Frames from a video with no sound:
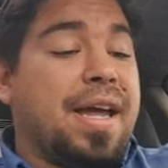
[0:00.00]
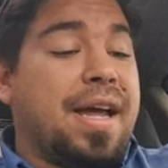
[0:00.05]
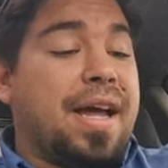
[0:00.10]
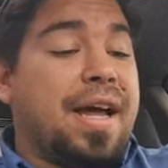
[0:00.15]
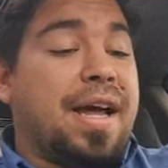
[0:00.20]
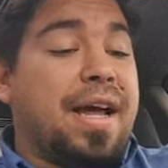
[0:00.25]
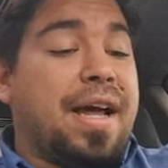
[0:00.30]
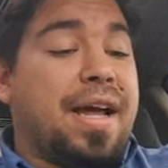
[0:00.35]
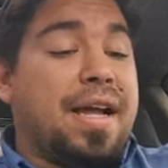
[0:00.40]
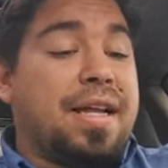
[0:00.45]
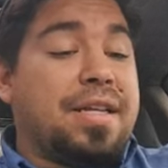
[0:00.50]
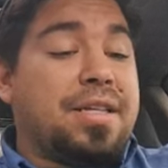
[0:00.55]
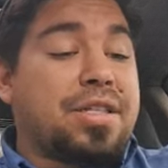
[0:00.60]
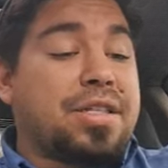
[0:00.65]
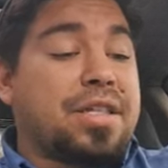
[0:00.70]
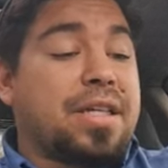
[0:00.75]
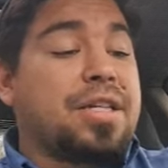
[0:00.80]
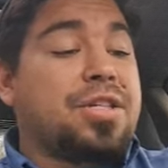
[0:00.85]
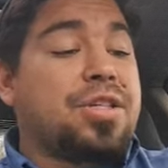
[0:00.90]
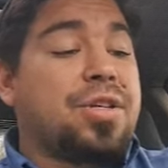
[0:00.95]

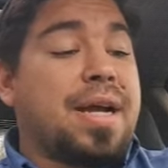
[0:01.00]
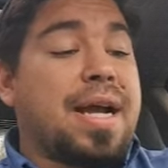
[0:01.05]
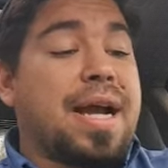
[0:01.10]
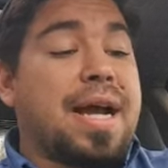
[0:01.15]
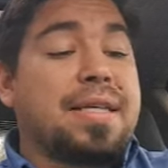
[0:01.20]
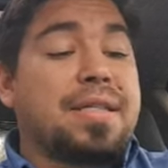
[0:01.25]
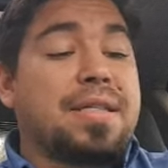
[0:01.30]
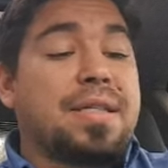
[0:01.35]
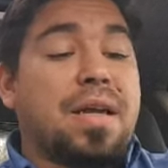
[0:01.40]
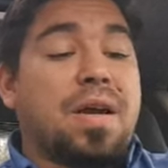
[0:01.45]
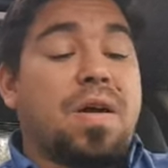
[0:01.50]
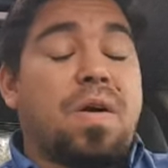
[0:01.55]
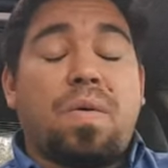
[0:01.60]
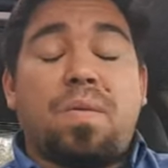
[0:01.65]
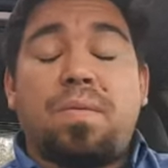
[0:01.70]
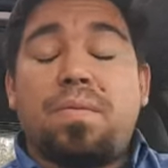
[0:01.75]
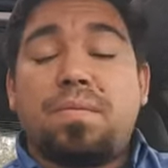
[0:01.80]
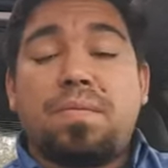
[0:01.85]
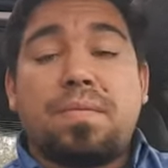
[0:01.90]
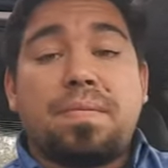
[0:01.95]
Just to let you guys
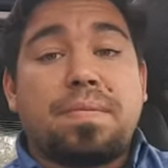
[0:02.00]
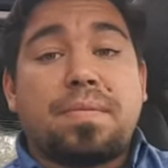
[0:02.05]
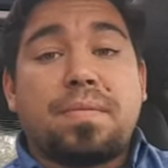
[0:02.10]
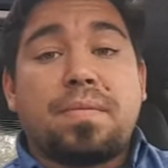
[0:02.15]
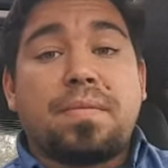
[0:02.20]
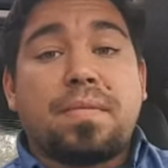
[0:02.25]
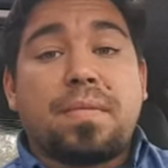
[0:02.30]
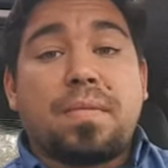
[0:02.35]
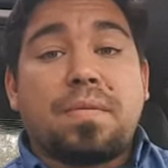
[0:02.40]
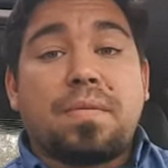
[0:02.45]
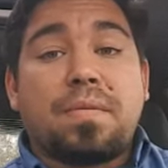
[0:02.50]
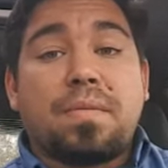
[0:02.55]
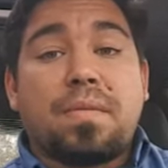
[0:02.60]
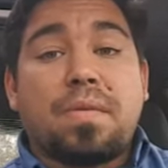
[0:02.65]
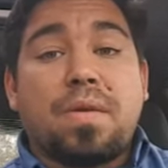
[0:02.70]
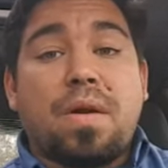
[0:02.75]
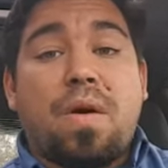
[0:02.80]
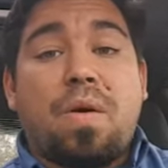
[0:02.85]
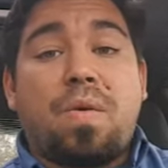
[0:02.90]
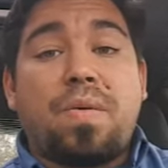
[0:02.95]
know,
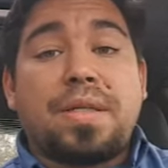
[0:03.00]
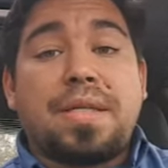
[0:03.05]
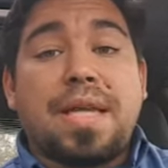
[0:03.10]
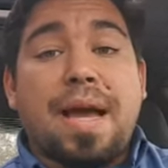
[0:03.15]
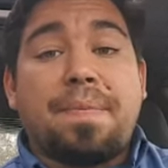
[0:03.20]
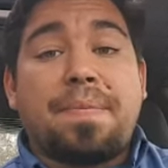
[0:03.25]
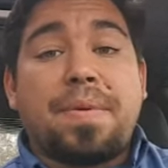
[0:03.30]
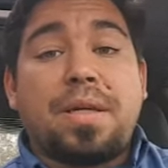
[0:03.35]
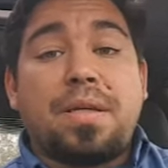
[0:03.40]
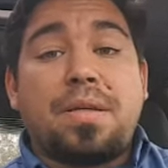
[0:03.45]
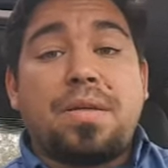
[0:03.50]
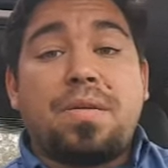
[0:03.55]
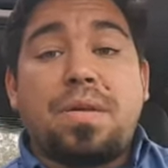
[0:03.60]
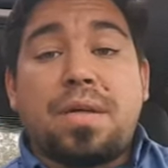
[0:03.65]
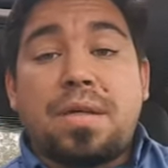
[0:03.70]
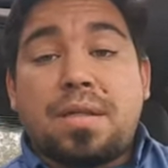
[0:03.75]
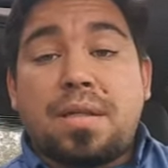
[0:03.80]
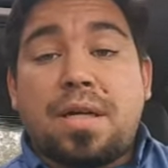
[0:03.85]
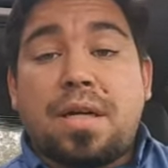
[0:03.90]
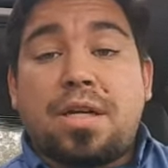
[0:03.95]
always happy to do
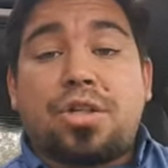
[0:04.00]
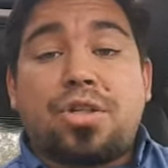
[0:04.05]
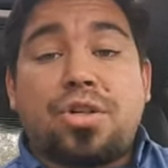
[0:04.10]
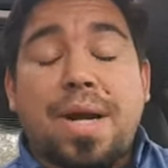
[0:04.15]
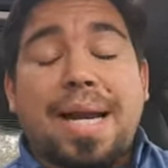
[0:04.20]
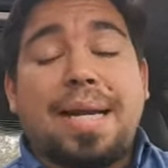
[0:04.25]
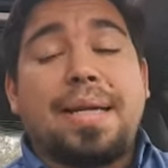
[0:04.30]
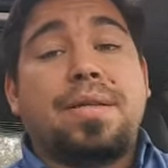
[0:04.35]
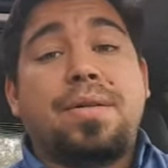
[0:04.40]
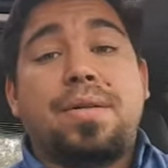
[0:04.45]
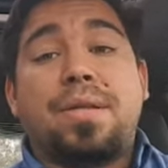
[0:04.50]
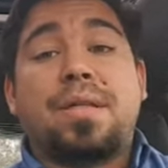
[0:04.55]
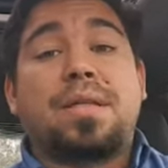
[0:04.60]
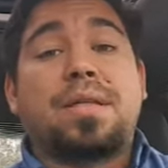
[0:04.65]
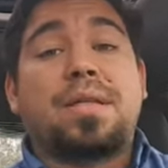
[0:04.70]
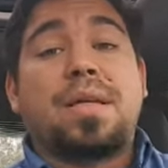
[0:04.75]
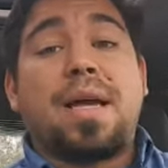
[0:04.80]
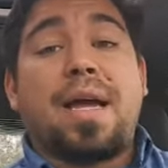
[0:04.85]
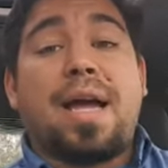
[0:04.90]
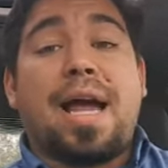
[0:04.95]
this. Going to try to do
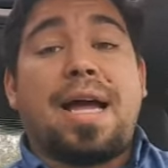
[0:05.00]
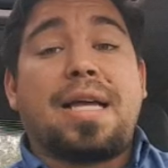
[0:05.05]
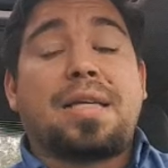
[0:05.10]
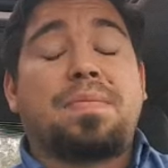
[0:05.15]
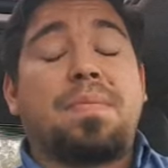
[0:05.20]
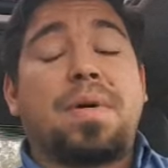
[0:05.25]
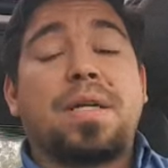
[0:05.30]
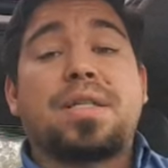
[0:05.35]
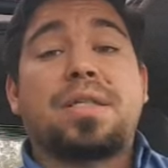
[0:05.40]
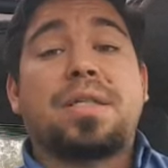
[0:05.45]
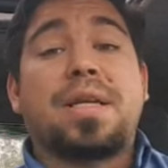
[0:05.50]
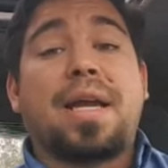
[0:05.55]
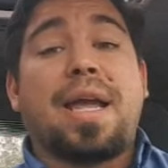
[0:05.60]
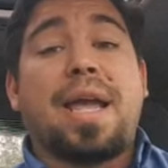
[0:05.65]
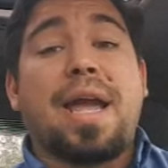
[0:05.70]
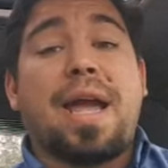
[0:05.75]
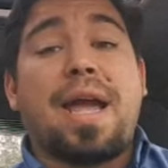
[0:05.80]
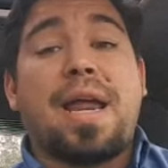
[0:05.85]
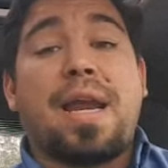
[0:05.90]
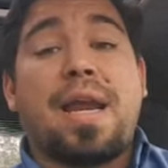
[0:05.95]
this as much as I
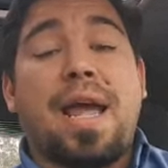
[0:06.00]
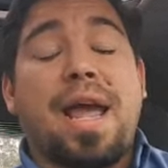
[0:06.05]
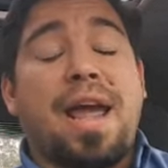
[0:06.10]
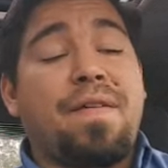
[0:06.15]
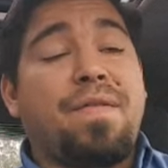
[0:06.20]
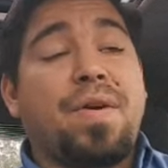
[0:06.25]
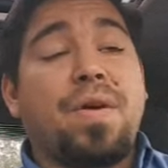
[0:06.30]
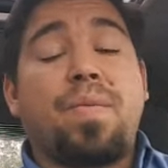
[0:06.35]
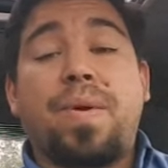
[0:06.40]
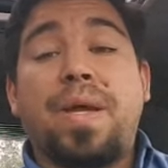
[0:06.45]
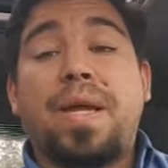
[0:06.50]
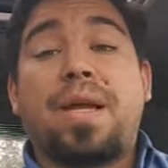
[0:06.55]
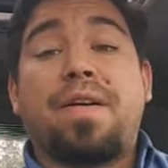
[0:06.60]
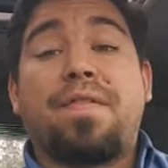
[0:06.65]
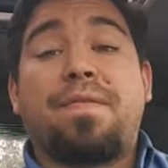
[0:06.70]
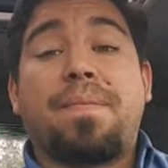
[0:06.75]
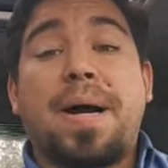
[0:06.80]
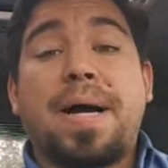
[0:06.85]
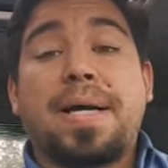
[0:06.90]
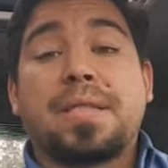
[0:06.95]
can every week
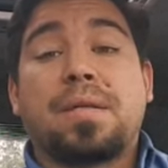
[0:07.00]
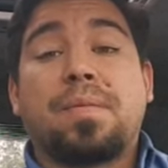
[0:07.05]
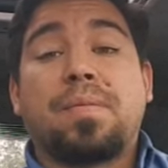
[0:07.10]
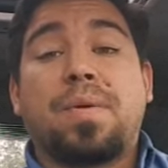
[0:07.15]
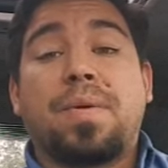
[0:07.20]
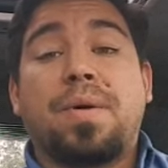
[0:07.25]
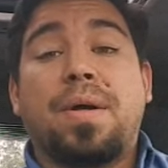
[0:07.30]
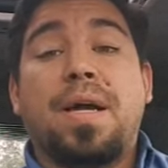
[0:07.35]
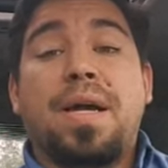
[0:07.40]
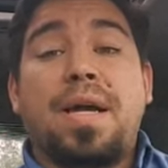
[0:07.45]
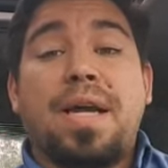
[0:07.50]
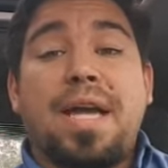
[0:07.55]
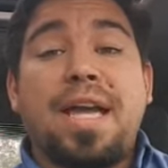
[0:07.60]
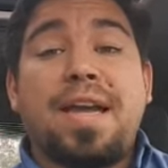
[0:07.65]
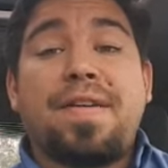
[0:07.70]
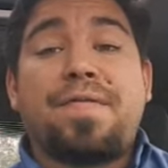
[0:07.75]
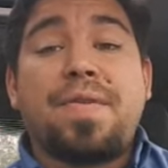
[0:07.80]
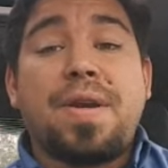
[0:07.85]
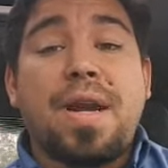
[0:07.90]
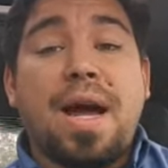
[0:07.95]
if possible.
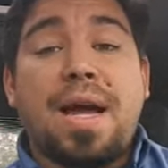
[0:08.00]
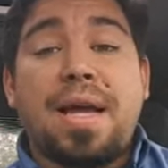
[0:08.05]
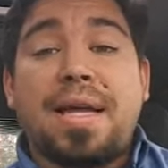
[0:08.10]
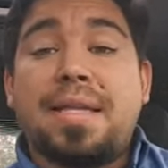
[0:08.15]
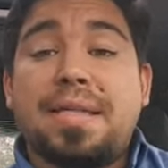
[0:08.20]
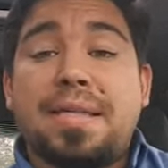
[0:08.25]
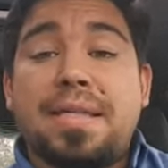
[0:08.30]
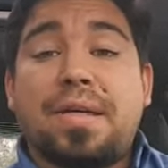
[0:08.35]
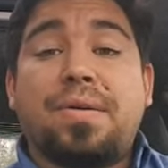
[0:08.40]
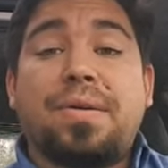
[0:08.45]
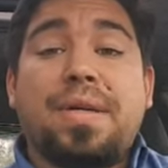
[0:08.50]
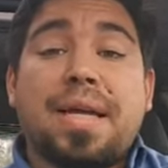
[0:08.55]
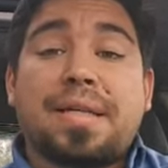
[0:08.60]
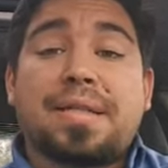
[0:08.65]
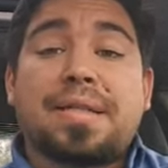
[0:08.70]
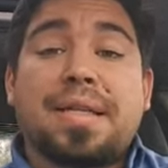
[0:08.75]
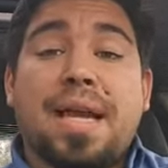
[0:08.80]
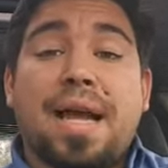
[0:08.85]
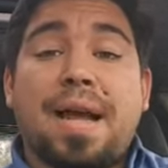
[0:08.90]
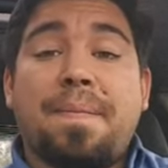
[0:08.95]
If not, until
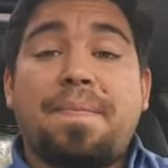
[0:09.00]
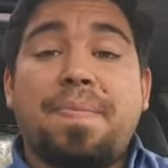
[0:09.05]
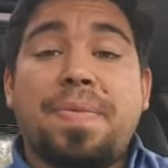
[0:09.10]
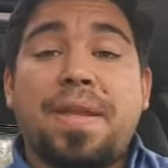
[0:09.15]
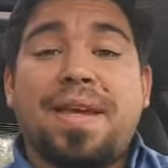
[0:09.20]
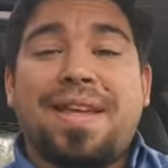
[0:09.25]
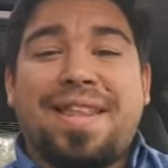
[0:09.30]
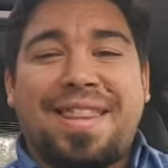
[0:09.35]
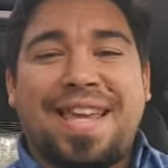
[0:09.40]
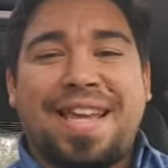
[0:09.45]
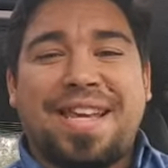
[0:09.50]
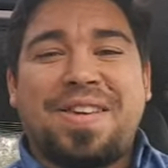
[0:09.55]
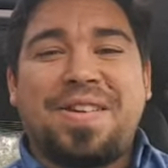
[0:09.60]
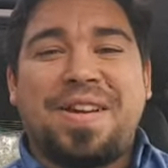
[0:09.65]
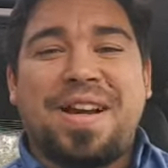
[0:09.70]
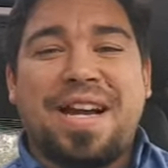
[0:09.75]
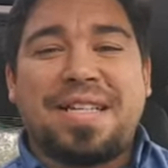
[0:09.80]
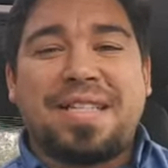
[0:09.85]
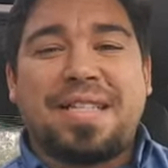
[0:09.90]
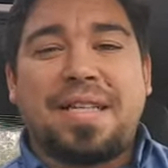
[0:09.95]
next time, thank you
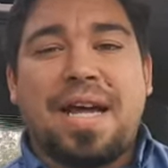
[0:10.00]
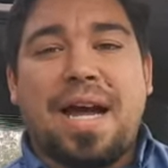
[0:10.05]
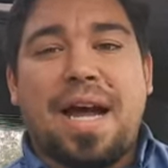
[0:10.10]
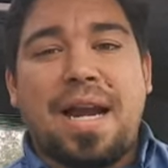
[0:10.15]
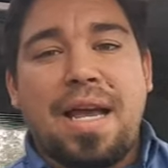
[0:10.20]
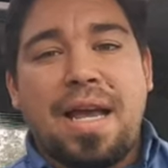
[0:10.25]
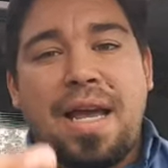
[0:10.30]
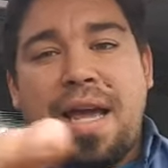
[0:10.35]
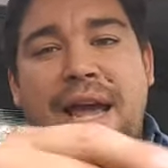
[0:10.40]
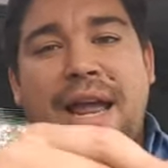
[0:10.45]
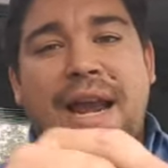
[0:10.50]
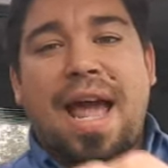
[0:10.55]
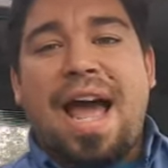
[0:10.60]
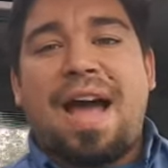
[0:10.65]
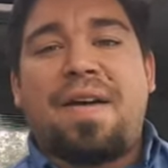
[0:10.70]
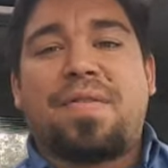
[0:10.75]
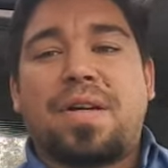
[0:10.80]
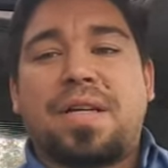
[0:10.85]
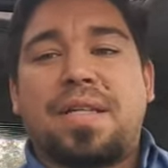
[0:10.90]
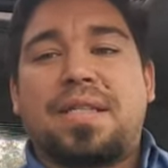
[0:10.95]
guys a lot and
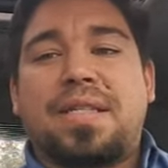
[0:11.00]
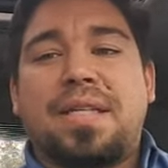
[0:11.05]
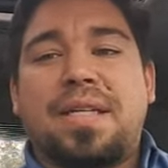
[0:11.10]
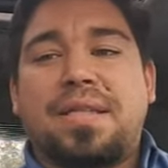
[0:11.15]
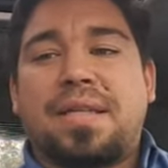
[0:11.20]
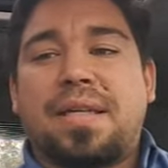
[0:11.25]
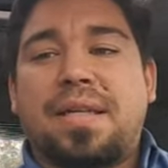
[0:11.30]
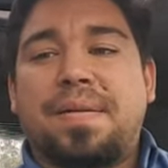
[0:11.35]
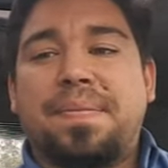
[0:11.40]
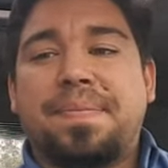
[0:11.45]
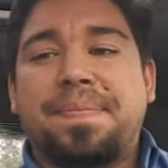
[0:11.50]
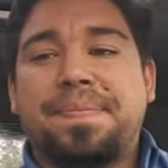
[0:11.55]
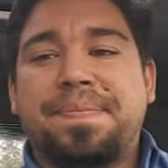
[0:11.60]
have a good season.